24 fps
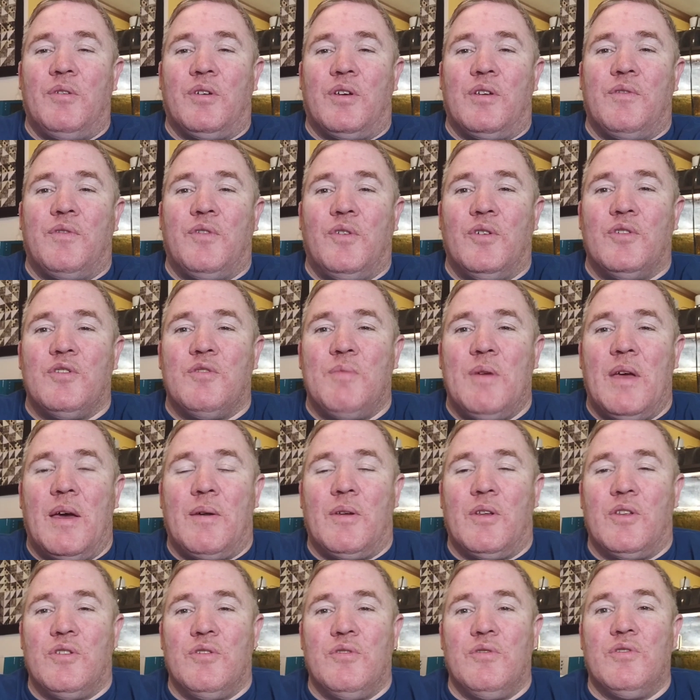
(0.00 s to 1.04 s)
looking forward to being
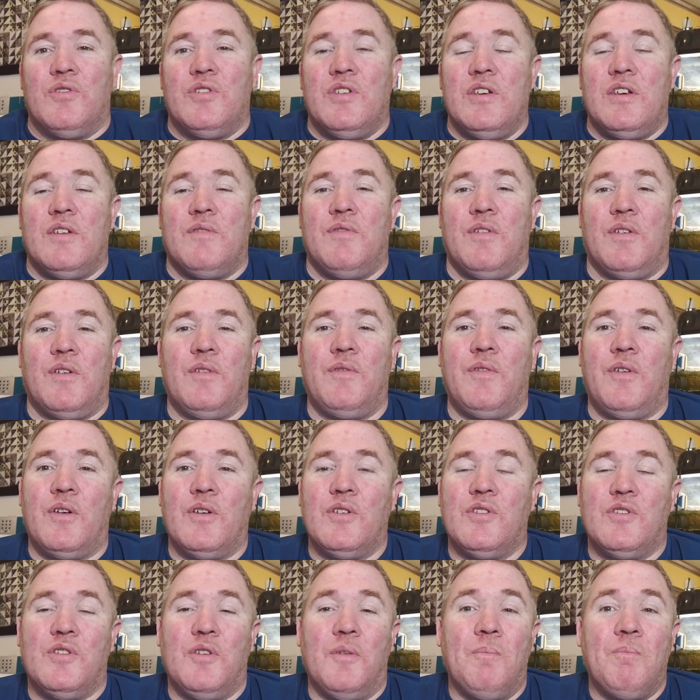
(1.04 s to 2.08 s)
able to do Tigger very,
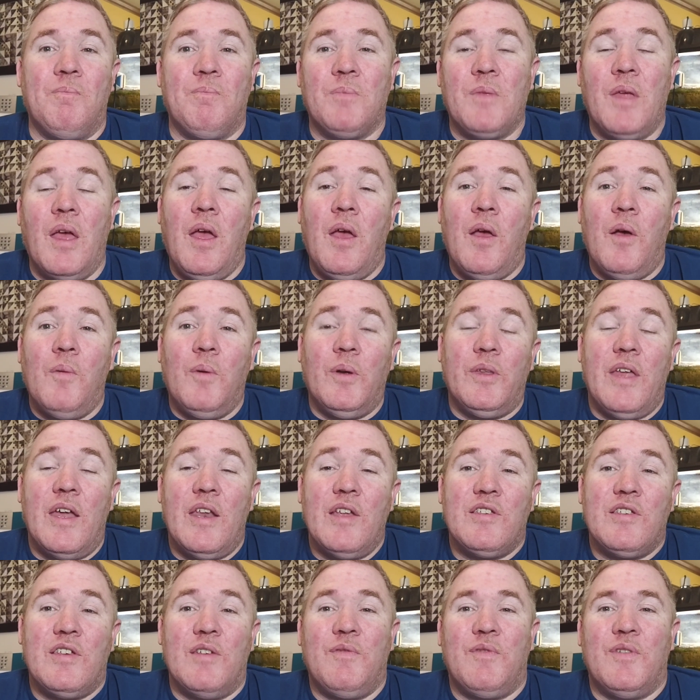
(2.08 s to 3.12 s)
very soon. Well, that
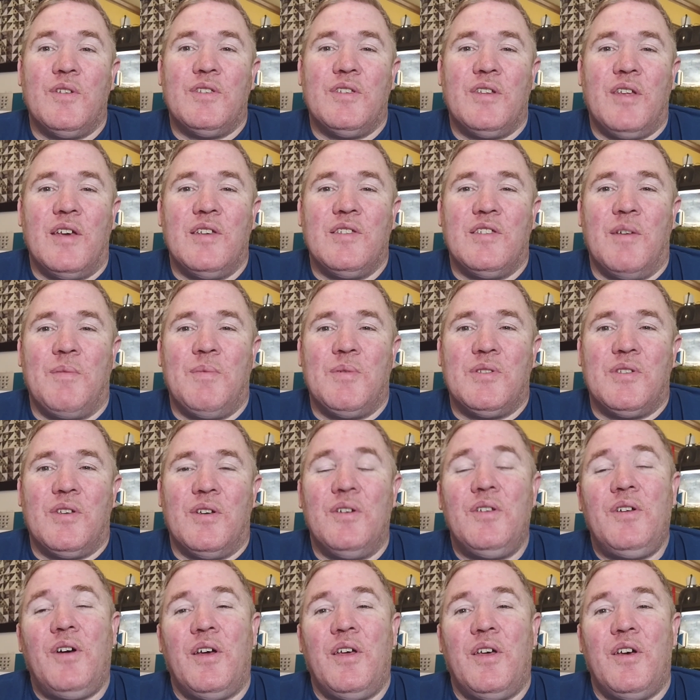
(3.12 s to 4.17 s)
is it for today's
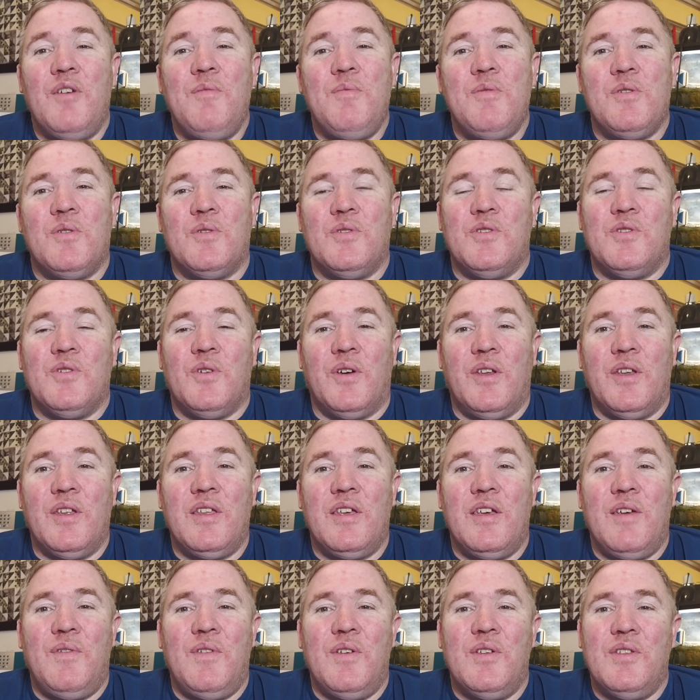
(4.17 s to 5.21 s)
episode. I hope you enjoyed it.
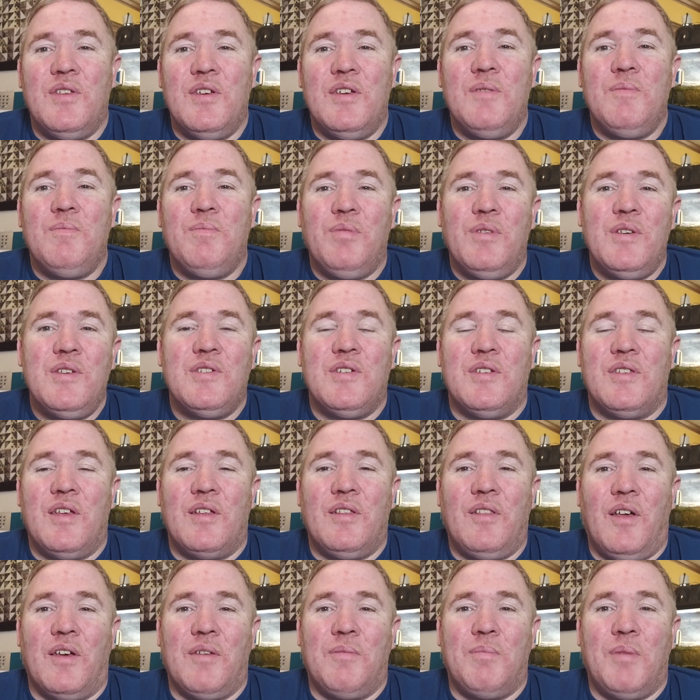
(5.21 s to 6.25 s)
If you did, please hit
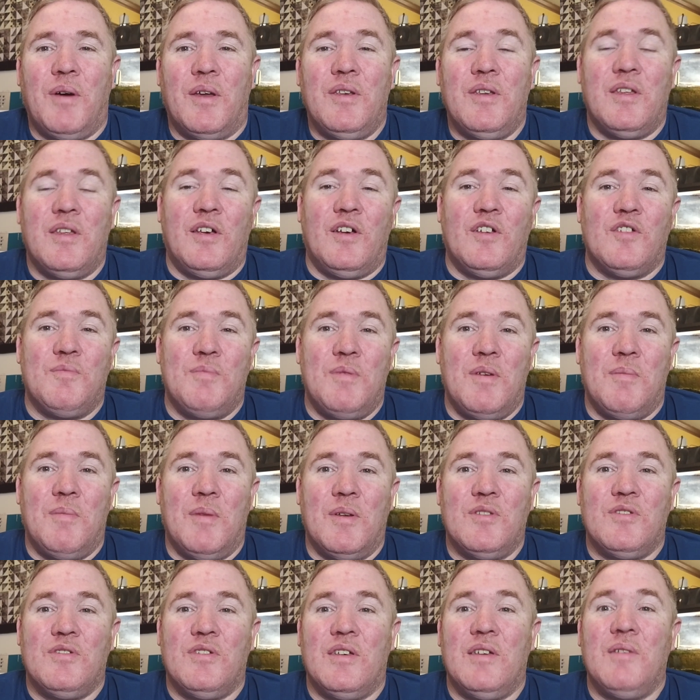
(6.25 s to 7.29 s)
that like button. It helps me
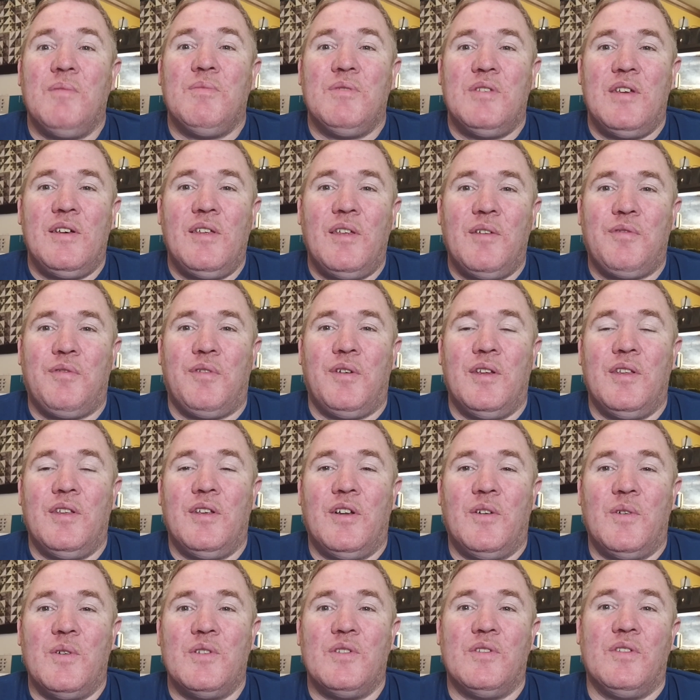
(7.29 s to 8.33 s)
immensely. Tell a friend. I
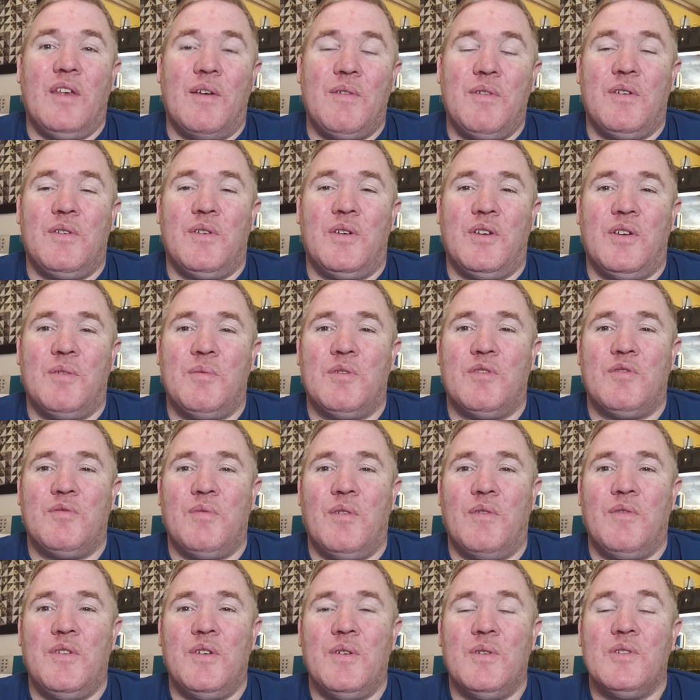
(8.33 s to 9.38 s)
always love hearing comments from
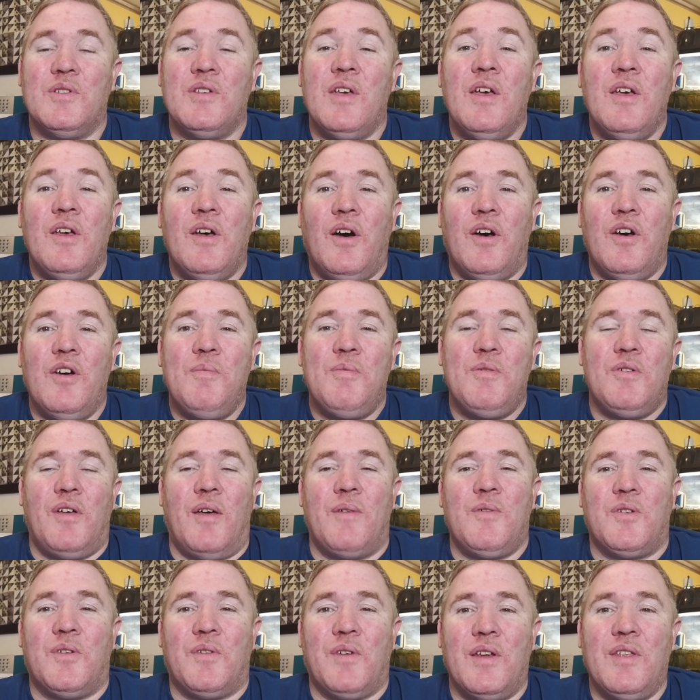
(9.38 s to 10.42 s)
my viewers. I hope you all have
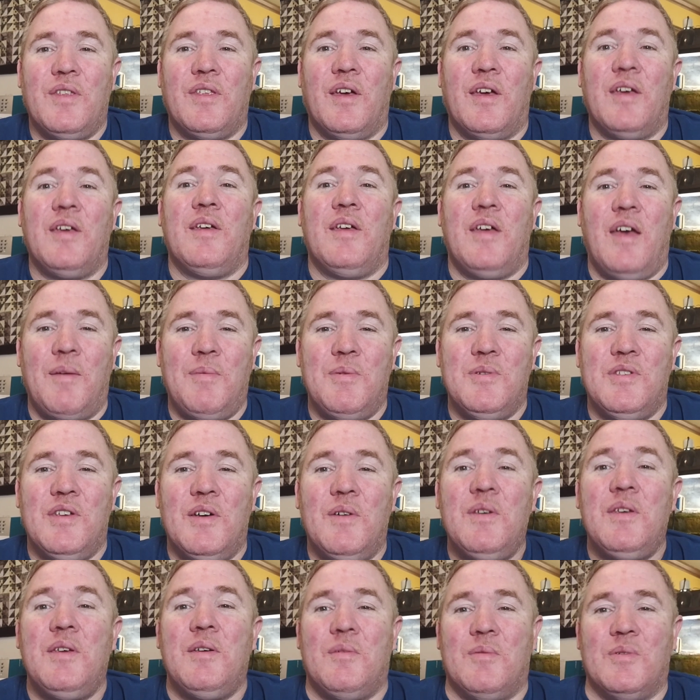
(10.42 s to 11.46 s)
a great day. Happy
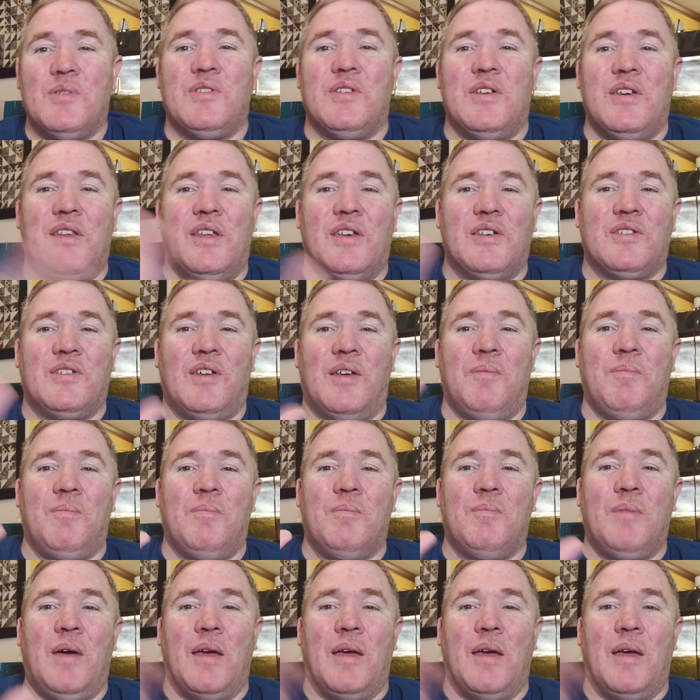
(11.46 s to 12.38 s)
sewing, and we'll see you next time.